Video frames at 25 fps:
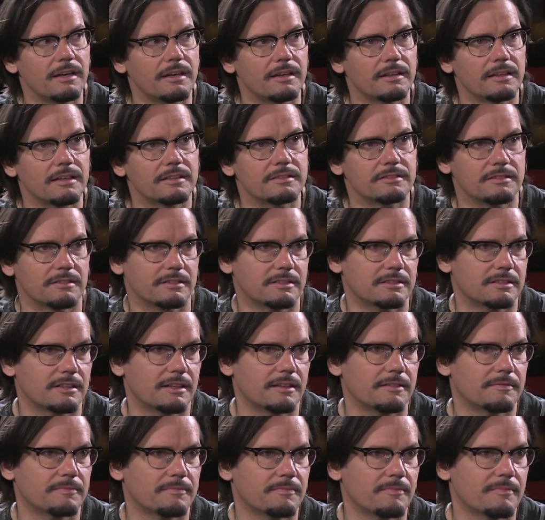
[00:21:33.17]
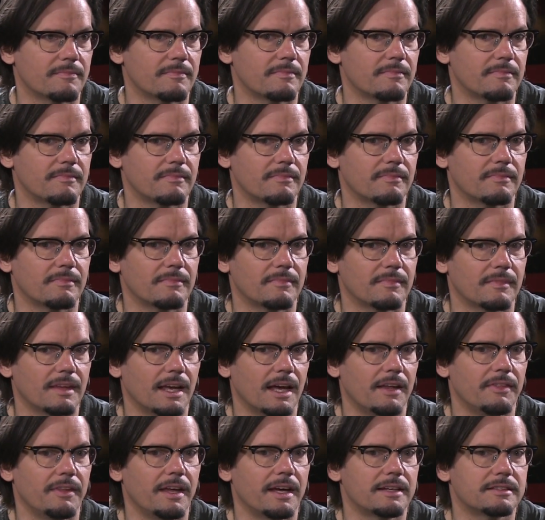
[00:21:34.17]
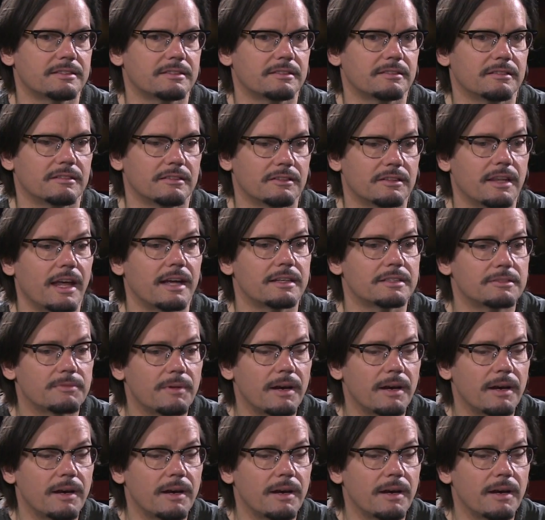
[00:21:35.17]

I guess you could say. And that's, that's